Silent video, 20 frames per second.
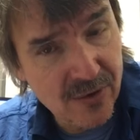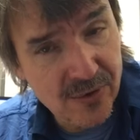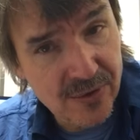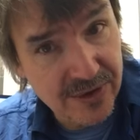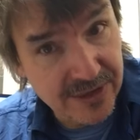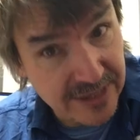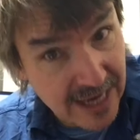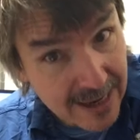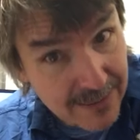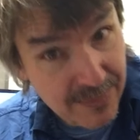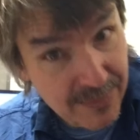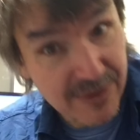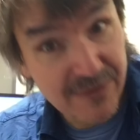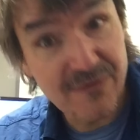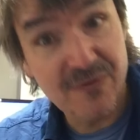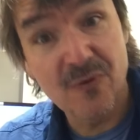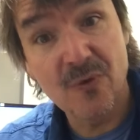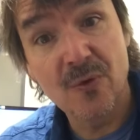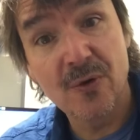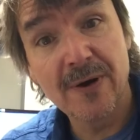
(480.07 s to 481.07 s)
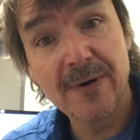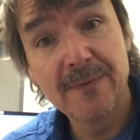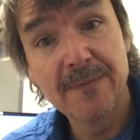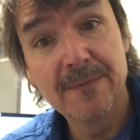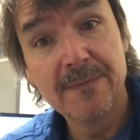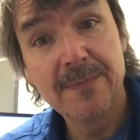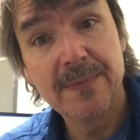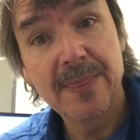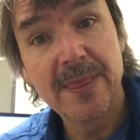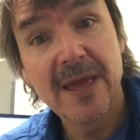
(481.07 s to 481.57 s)
or the day before,
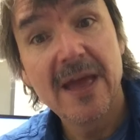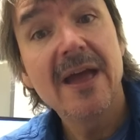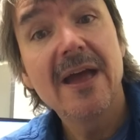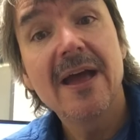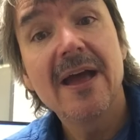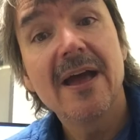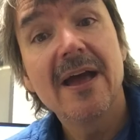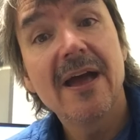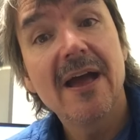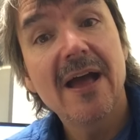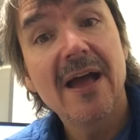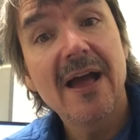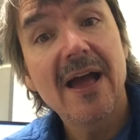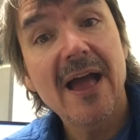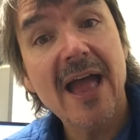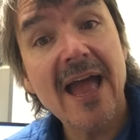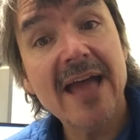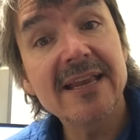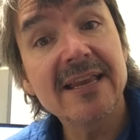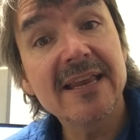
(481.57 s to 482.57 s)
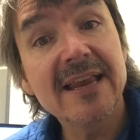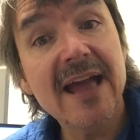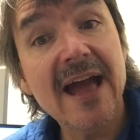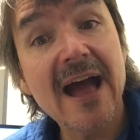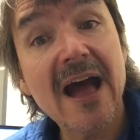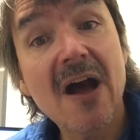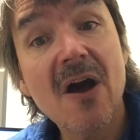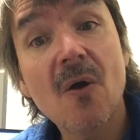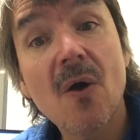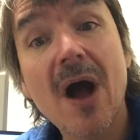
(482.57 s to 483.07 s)
and
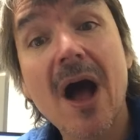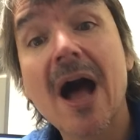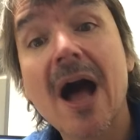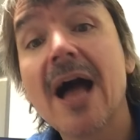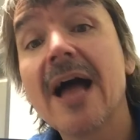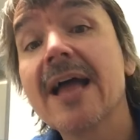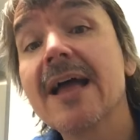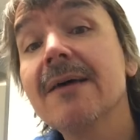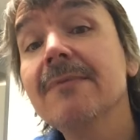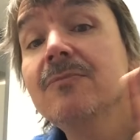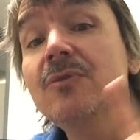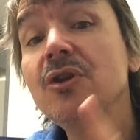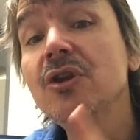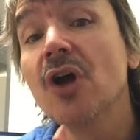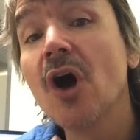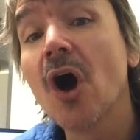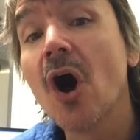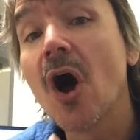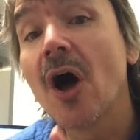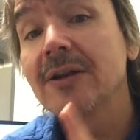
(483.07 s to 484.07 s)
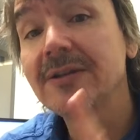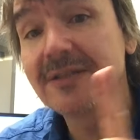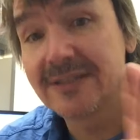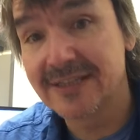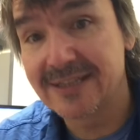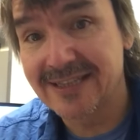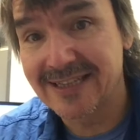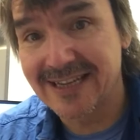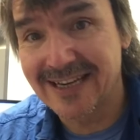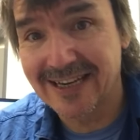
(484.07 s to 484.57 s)
now I am not
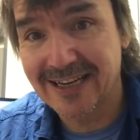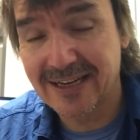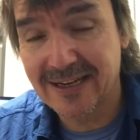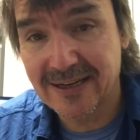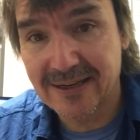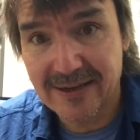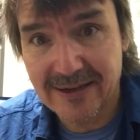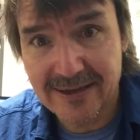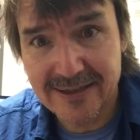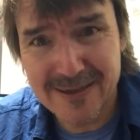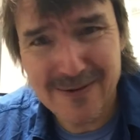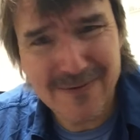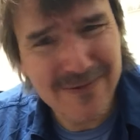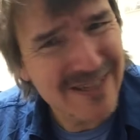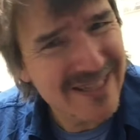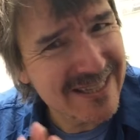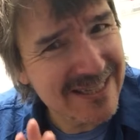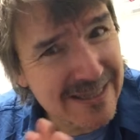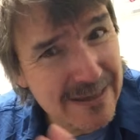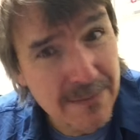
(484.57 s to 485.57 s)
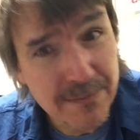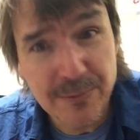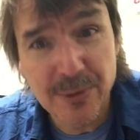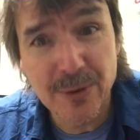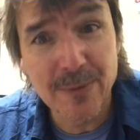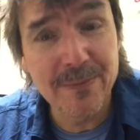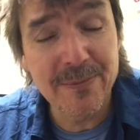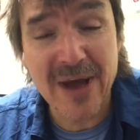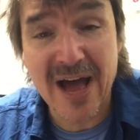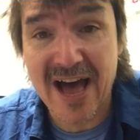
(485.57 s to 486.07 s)
sick. It's a
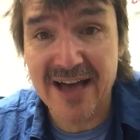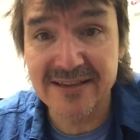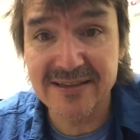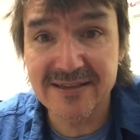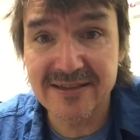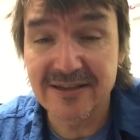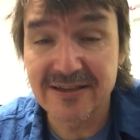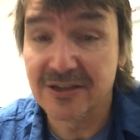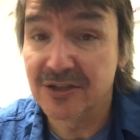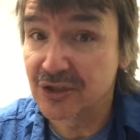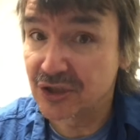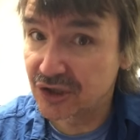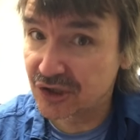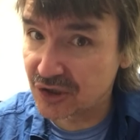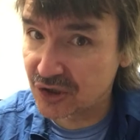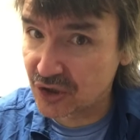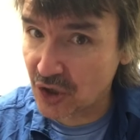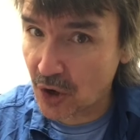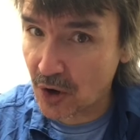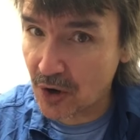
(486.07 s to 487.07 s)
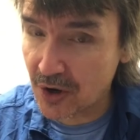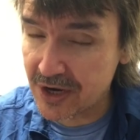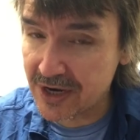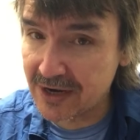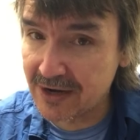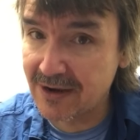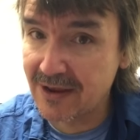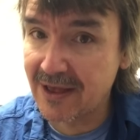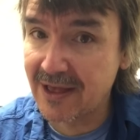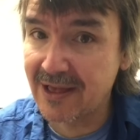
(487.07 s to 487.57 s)
simple past,
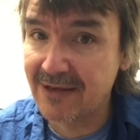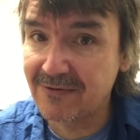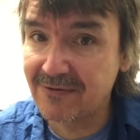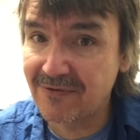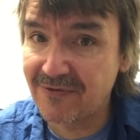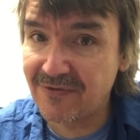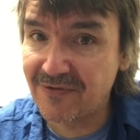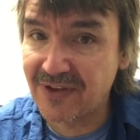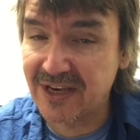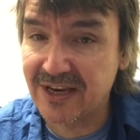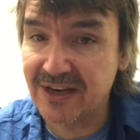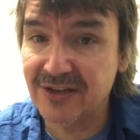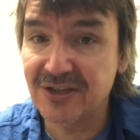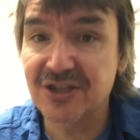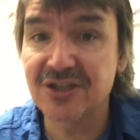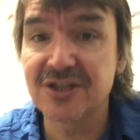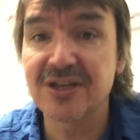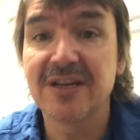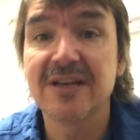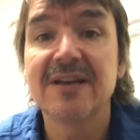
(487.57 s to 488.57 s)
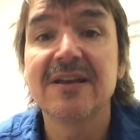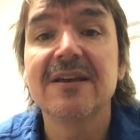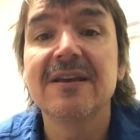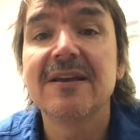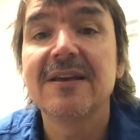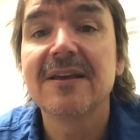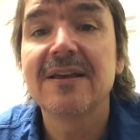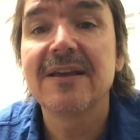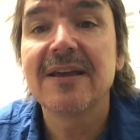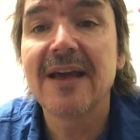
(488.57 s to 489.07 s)
started and finished
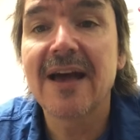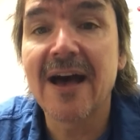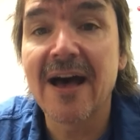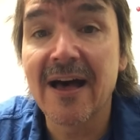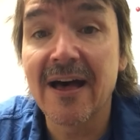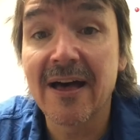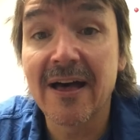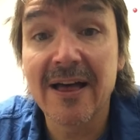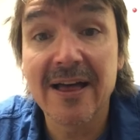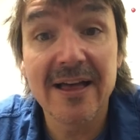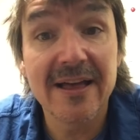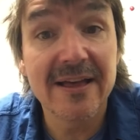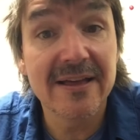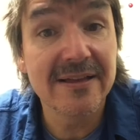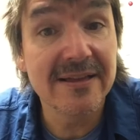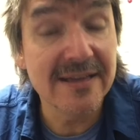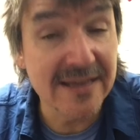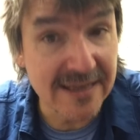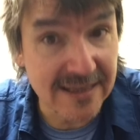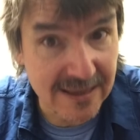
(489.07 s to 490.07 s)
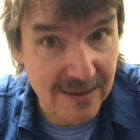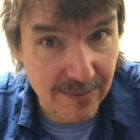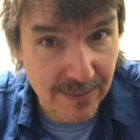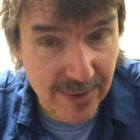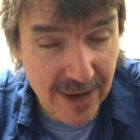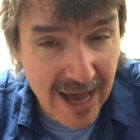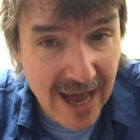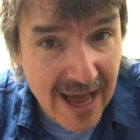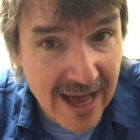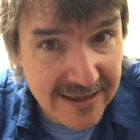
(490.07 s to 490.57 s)
in the
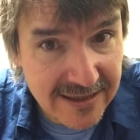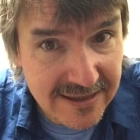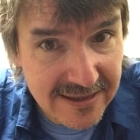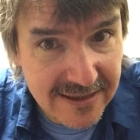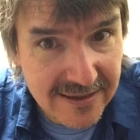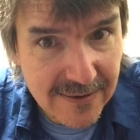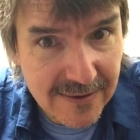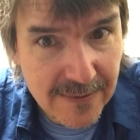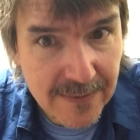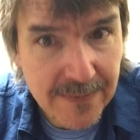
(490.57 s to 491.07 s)
past.